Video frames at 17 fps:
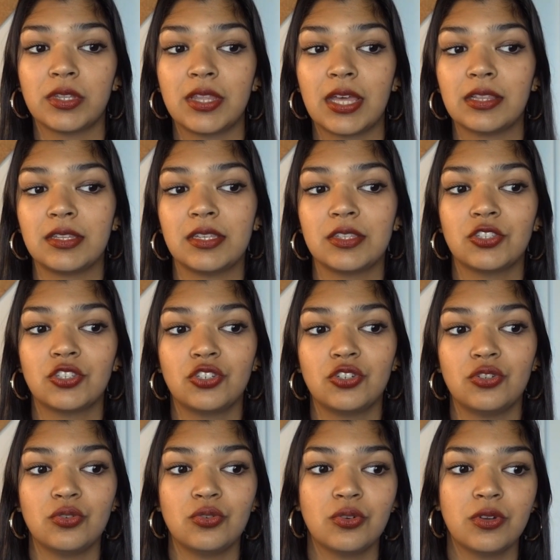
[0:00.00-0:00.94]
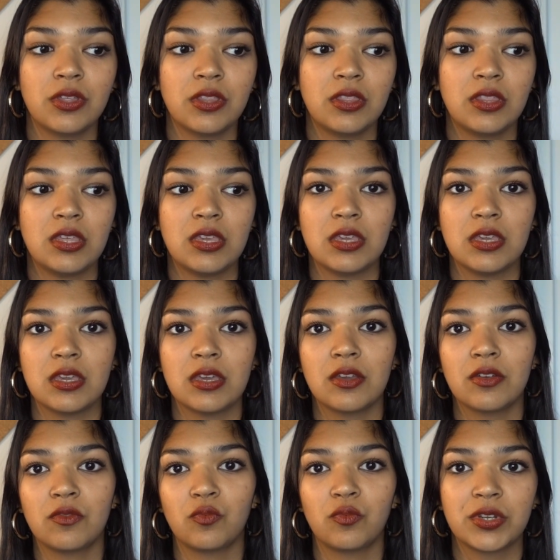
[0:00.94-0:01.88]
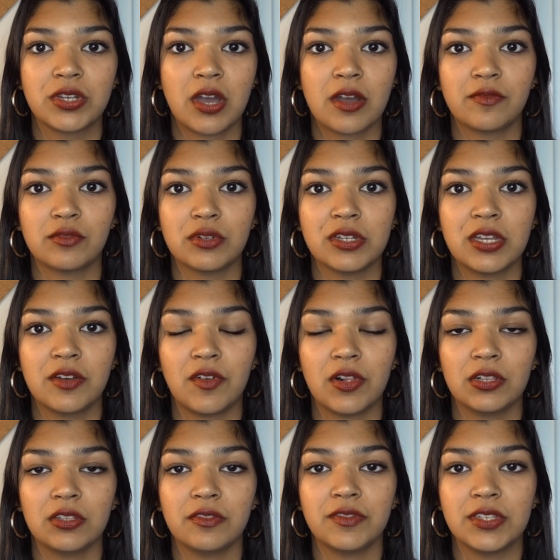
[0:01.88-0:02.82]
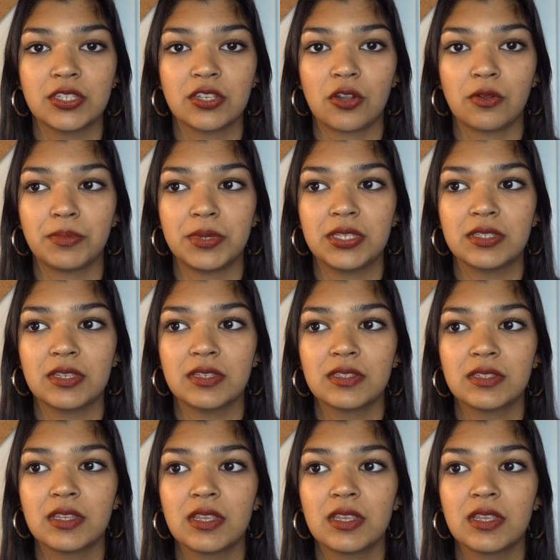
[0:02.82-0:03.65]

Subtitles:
that leads to the recovery of all of these art pieces.